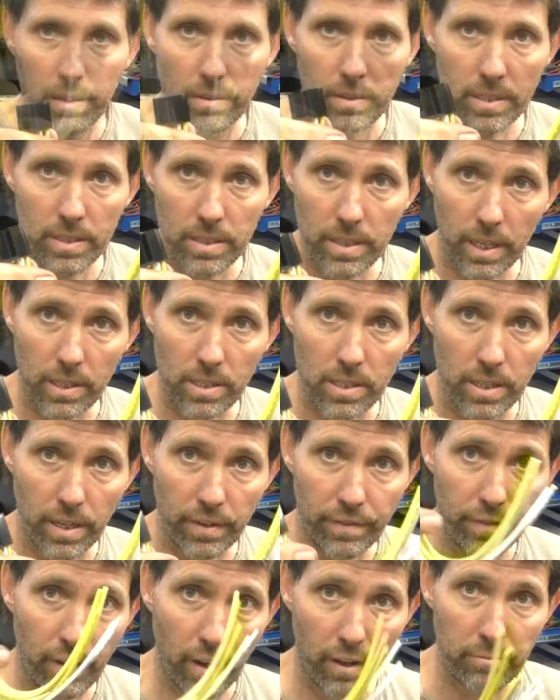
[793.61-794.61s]
This is actually
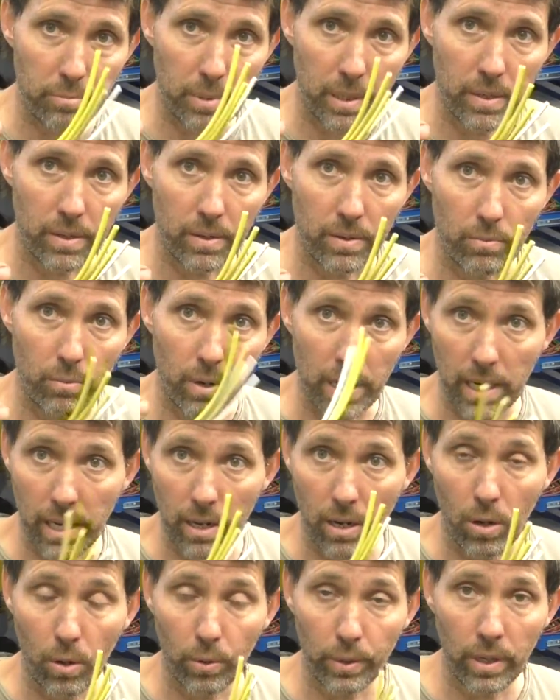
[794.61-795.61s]
a 5-pin relay
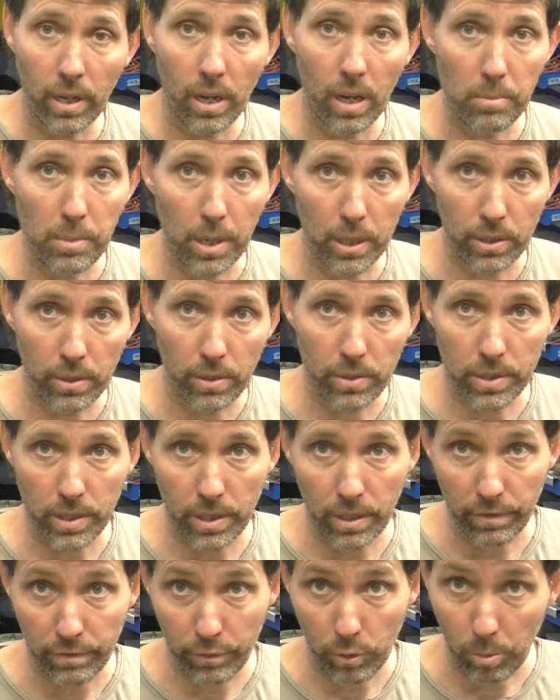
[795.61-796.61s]
holder. I'm only
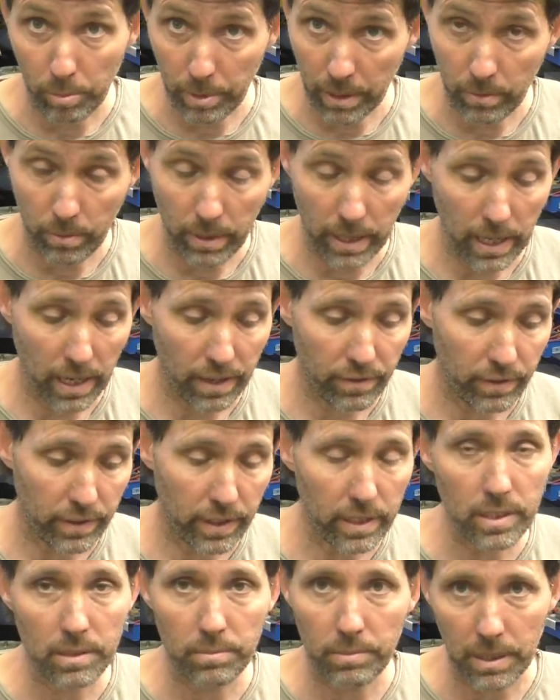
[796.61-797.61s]
using a 4-pin relay for
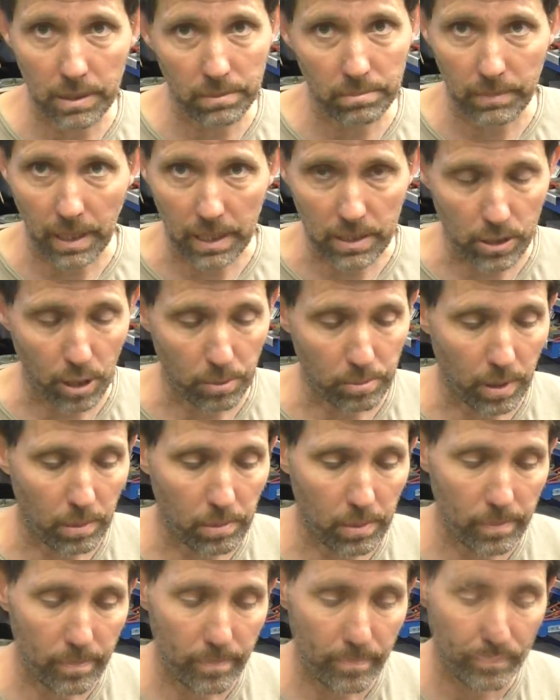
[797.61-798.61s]
this, but that's no
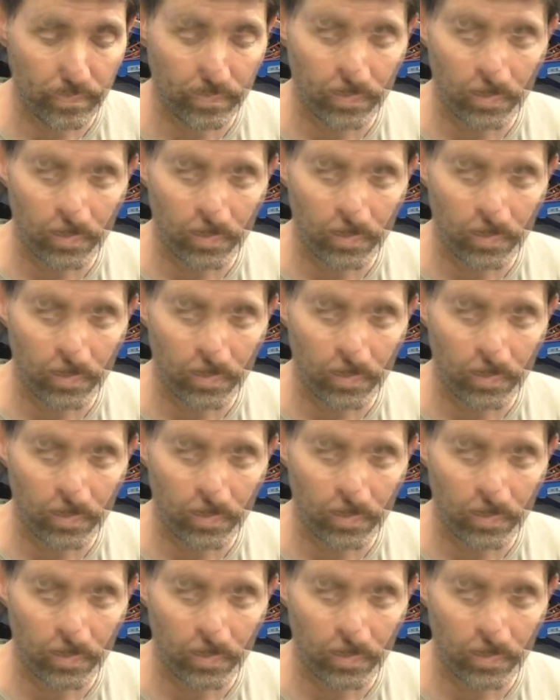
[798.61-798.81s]
problem.